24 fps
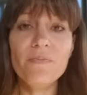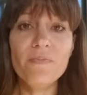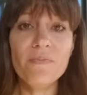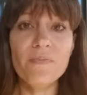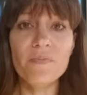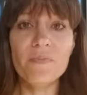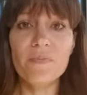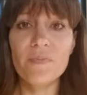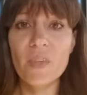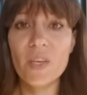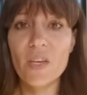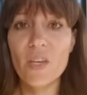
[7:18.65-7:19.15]

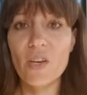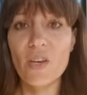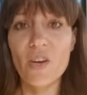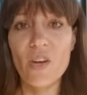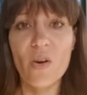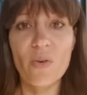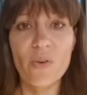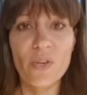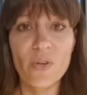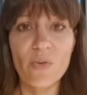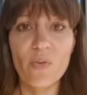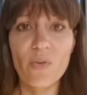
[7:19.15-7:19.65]
You
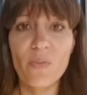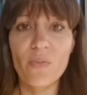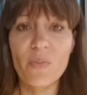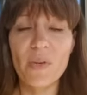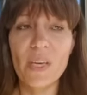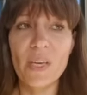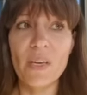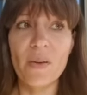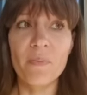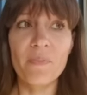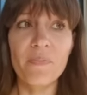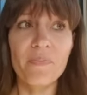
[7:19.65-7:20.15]
know, you will
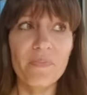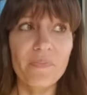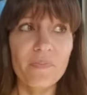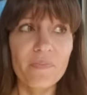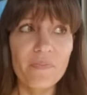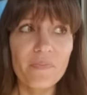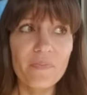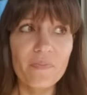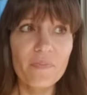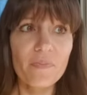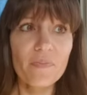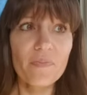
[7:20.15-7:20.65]
be
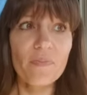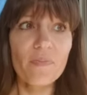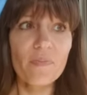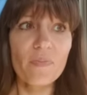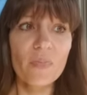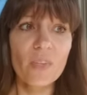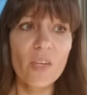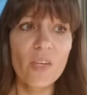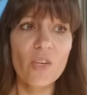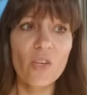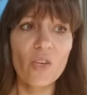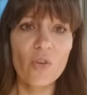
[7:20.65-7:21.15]

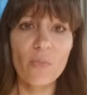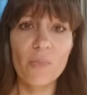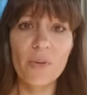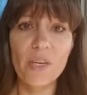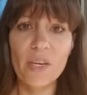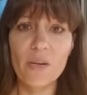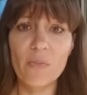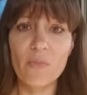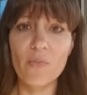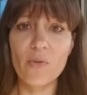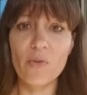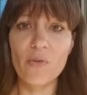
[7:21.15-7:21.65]
you'll be
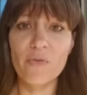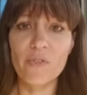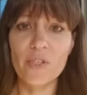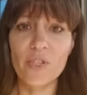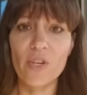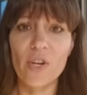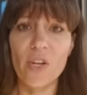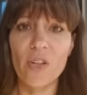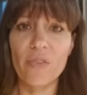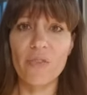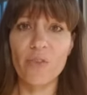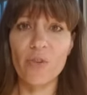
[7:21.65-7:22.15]
unmoved
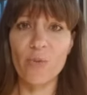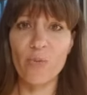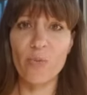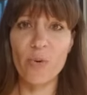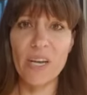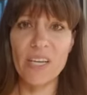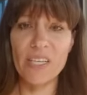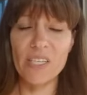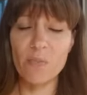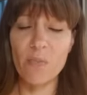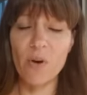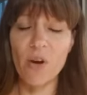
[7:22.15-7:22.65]
in all of your
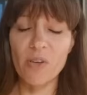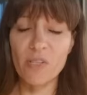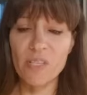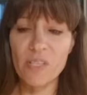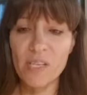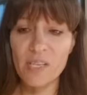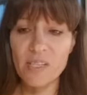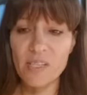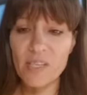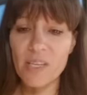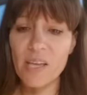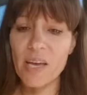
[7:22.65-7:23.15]
ways. Paul
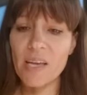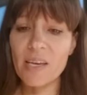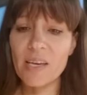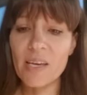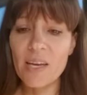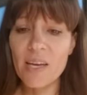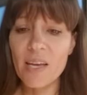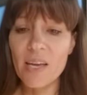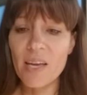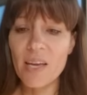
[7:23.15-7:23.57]
says that